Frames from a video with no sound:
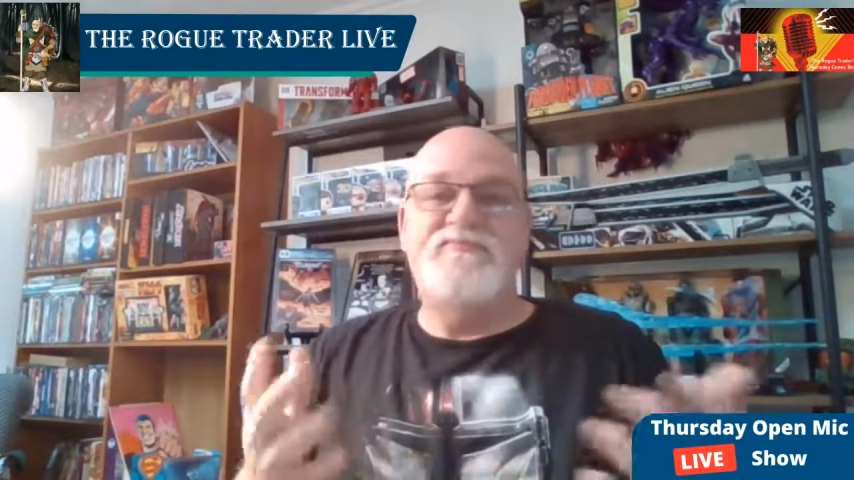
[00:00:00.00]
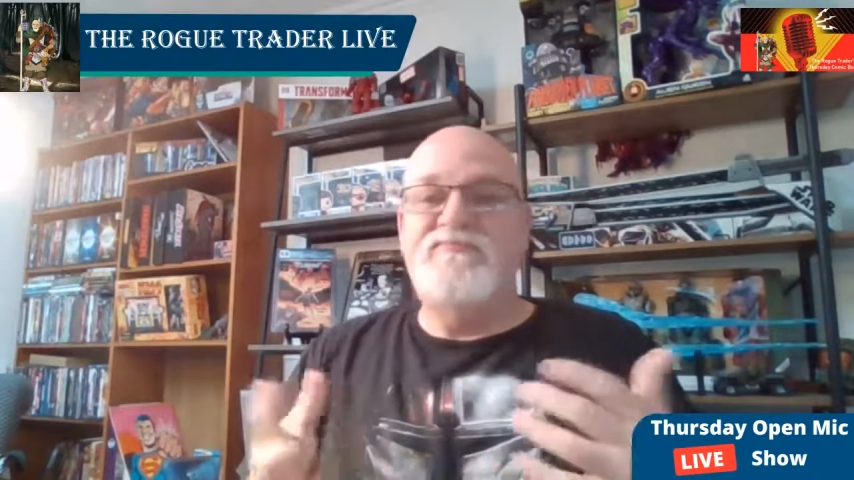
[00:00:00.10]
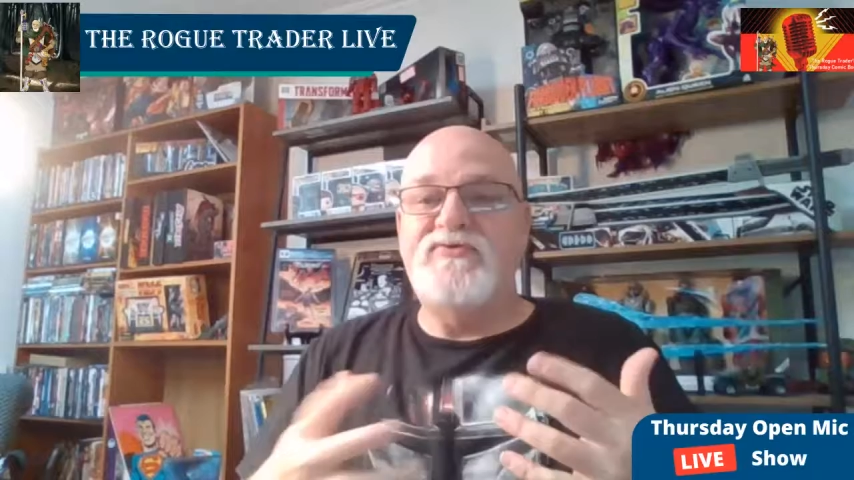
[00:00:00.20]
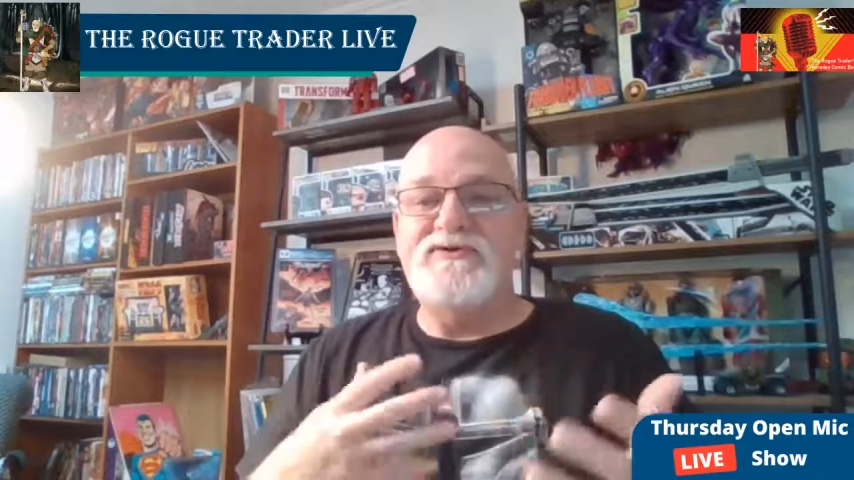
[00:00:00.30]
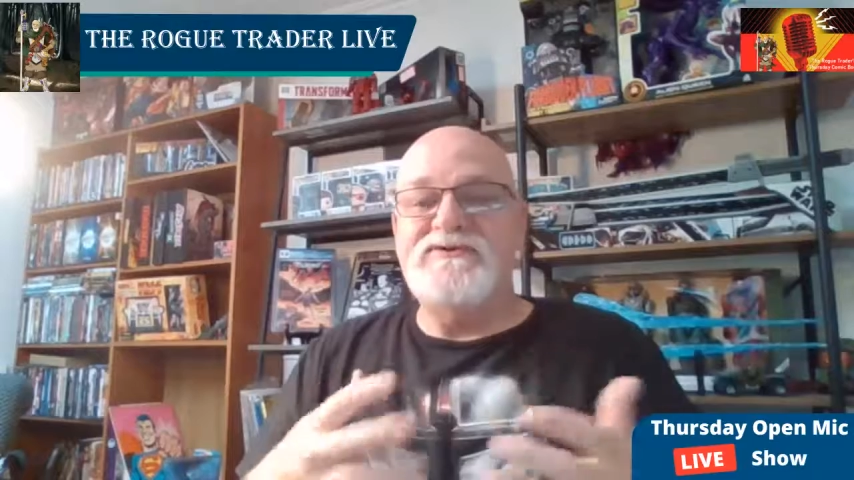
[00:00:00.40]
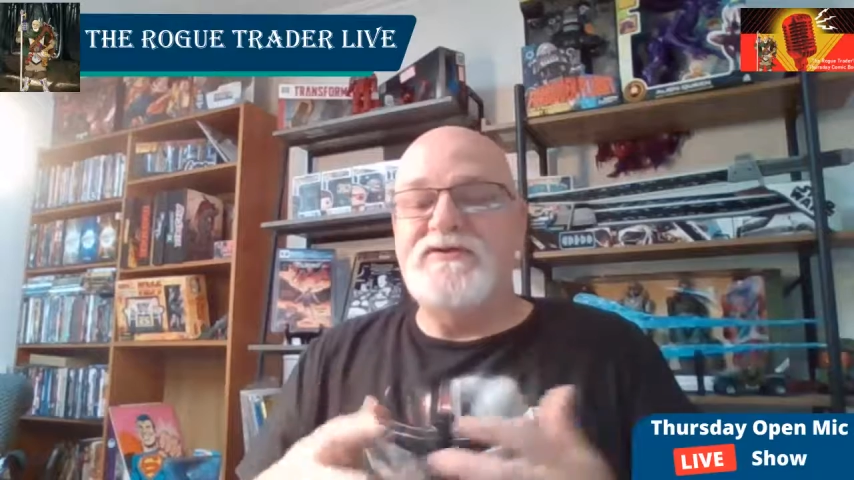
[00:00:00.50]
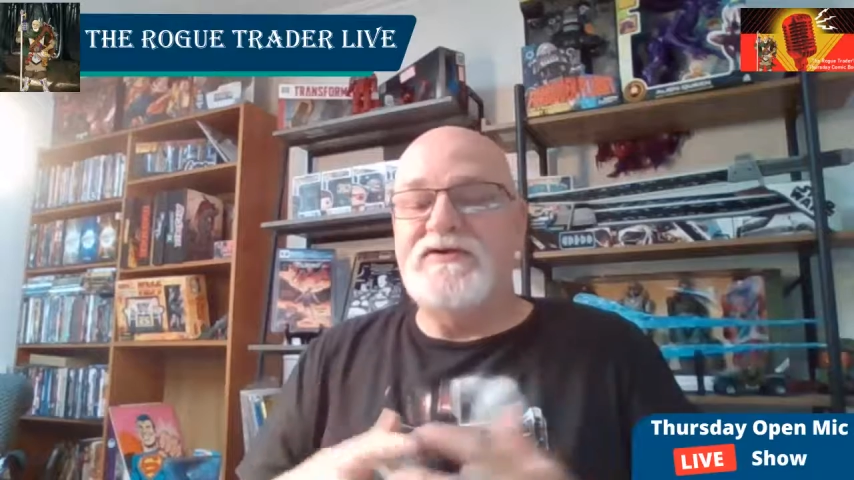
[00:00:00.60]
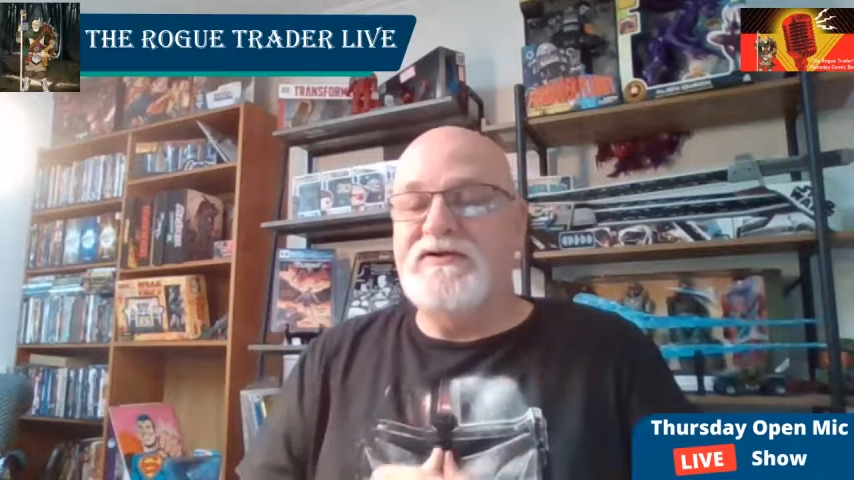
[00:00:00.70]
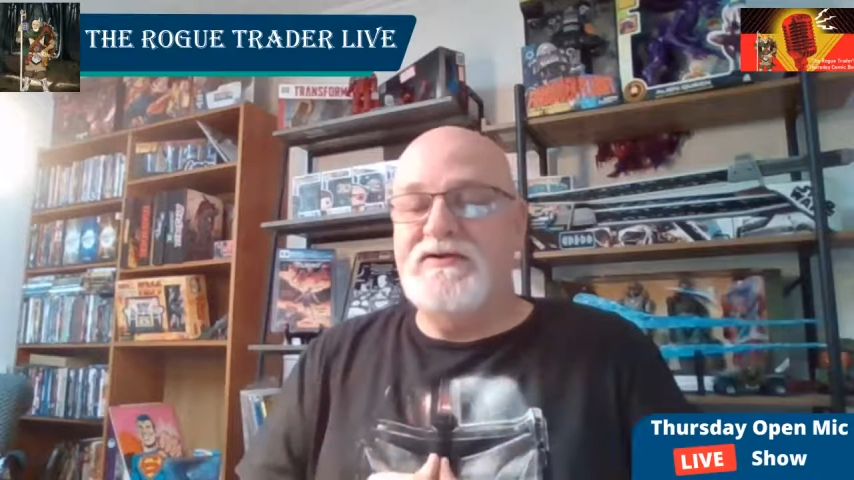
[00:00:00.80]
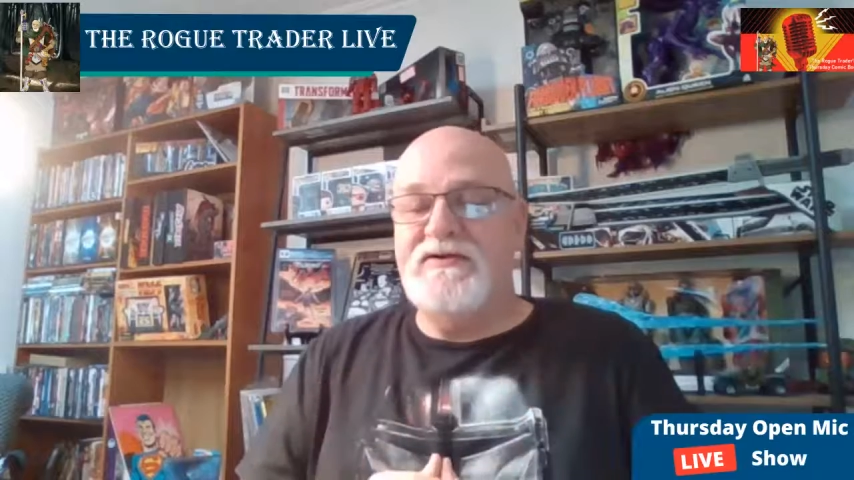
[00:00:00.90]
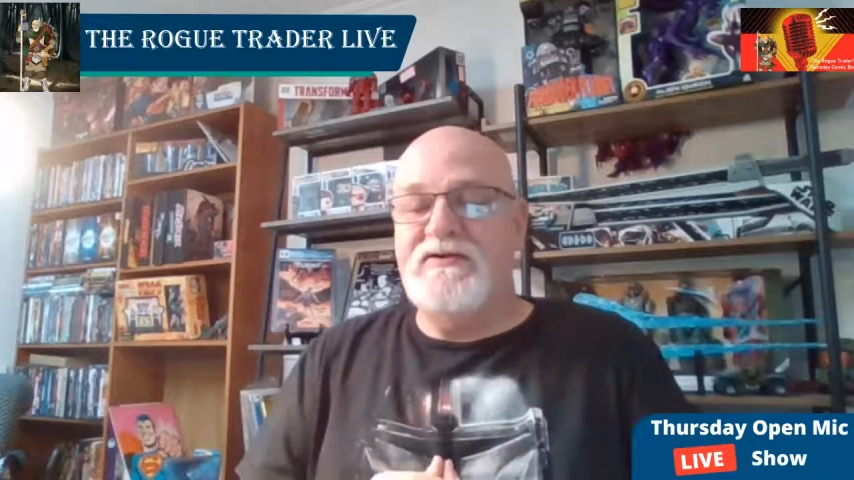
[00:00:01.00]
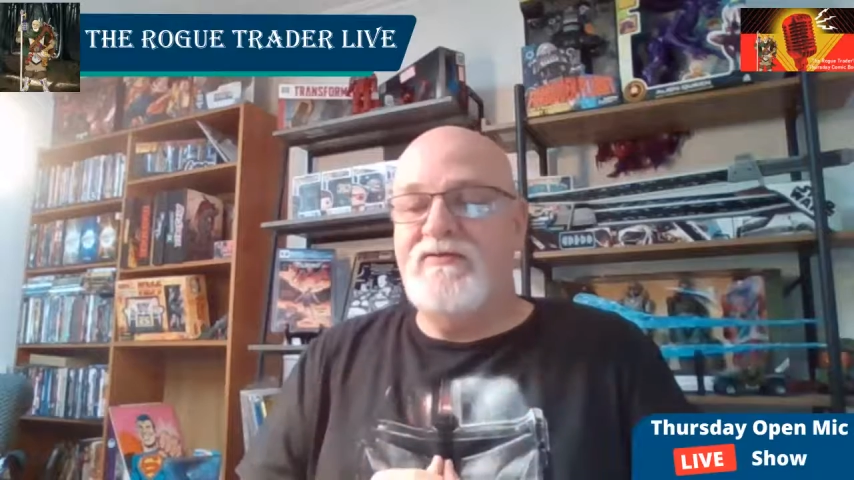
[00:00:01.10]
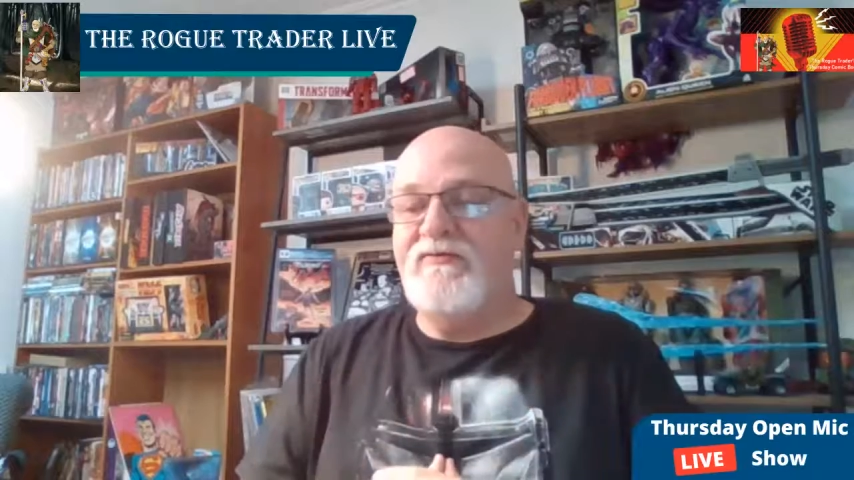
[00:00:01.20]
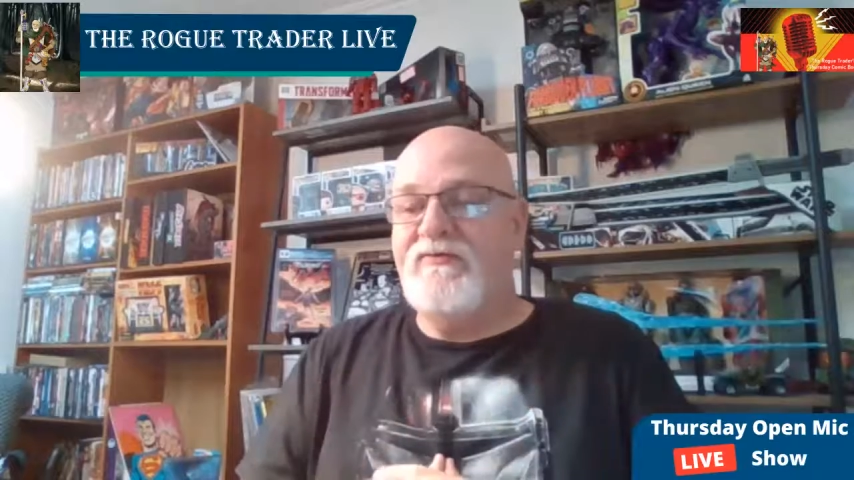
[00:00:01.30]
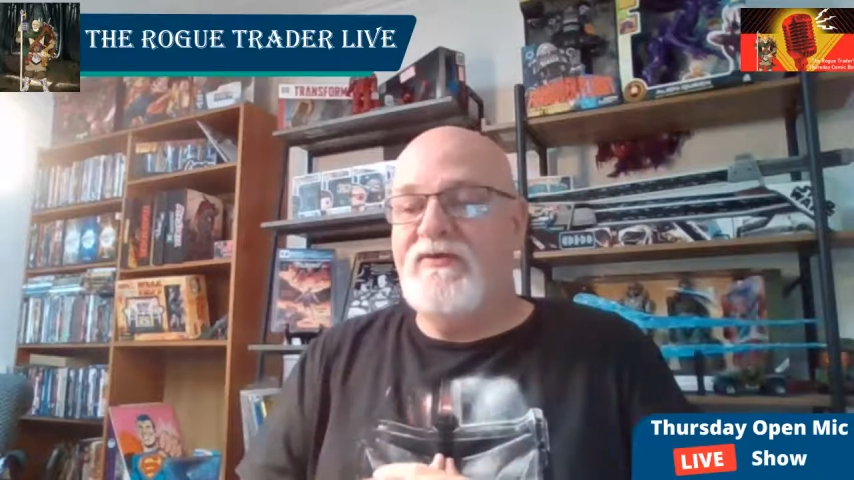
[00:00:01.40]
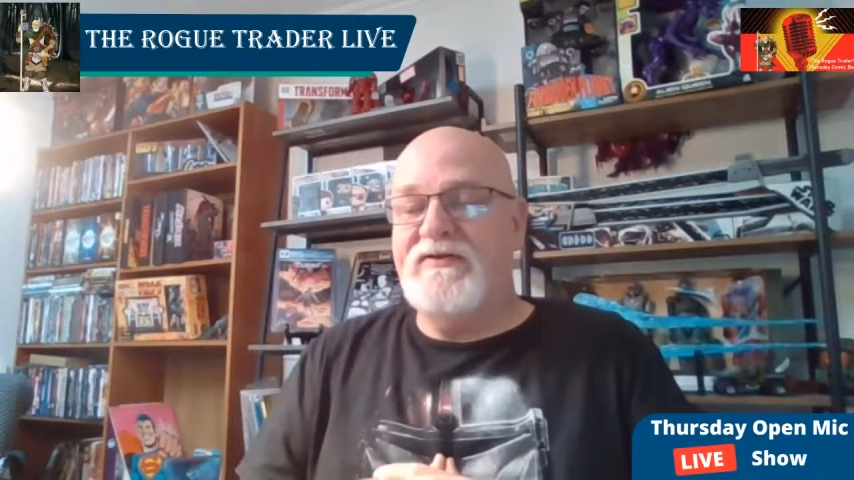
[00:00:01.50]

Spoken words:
books that are thrown